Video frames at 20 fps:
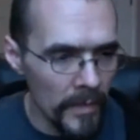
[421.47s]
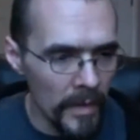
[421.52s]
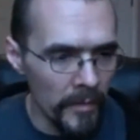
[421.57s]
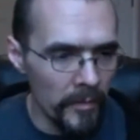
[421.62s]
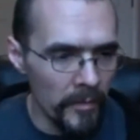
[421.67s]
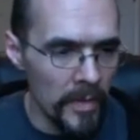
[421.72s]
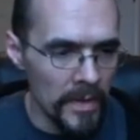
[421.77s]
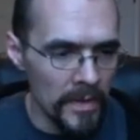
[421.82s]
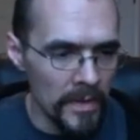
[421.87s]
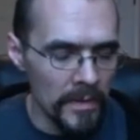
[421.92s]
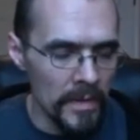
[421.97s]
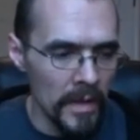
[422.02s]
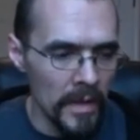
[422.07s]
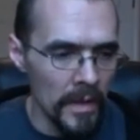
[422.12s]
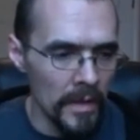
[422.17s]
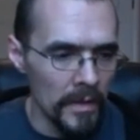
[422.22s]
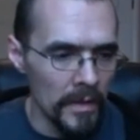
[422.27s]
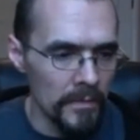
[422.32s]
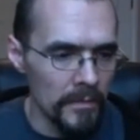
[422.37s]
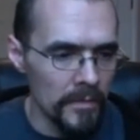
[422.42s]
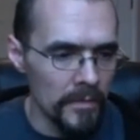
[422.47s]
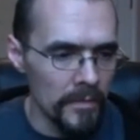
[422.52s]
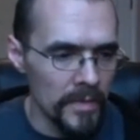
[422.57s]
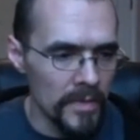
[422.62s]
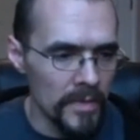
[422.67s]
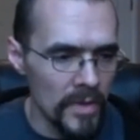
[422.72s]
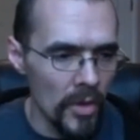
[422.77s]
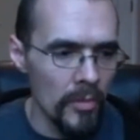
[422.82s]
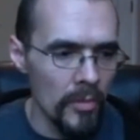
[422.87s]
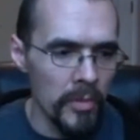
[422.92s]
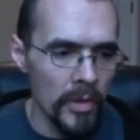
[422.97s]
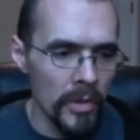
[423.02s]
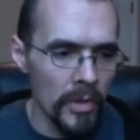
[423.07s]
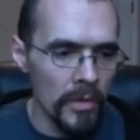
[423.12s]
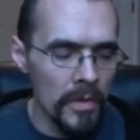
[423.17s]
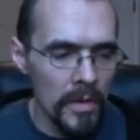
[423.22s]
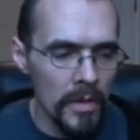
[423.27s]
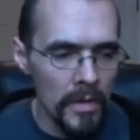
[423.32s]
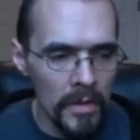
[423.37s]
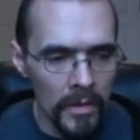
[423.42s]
I've been sober